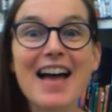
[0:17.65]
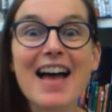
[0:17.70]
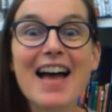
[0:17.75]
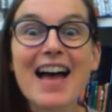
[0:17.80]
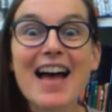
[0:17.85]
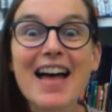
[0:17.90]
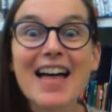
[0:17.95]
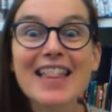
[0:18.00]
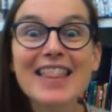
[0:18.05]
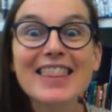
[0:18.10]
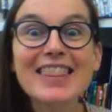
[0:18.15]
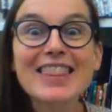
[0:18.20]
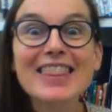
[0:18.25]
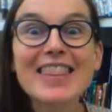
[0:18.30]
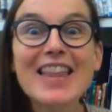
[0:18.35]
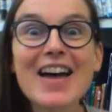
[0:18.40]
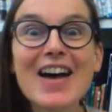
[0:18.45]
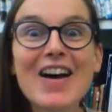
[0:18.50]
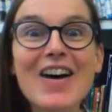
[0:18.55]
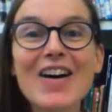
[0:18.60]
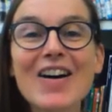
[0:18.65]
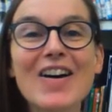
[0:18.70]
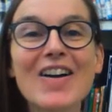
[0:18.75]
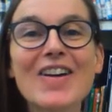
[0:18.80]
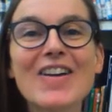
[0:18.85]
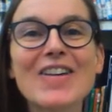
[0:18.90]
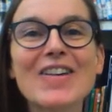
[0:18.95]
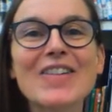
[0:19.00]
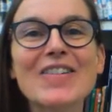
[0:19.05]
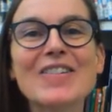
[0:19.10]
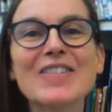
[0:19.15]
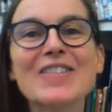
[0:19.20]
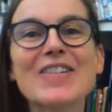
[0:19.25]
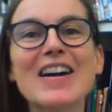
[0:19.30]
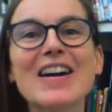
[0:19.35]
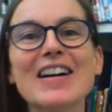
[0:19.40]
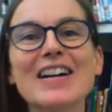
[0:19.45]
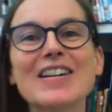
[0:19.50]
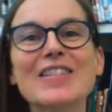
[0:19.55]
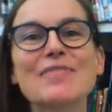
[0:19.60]
Hello!
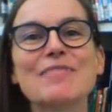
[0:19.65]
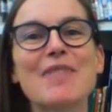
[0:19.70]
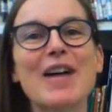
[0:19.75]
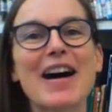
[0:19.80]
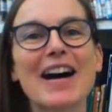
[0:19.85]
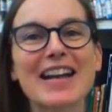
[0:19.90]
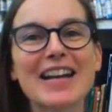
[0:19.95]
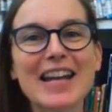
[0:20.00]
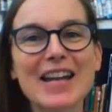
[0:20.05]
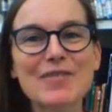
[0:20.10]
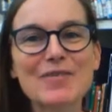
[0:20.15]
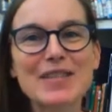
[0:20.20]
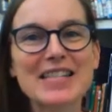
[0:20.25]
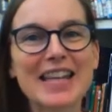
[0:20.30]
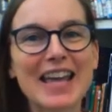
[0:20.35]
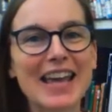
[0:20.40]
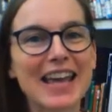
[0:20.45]
My name is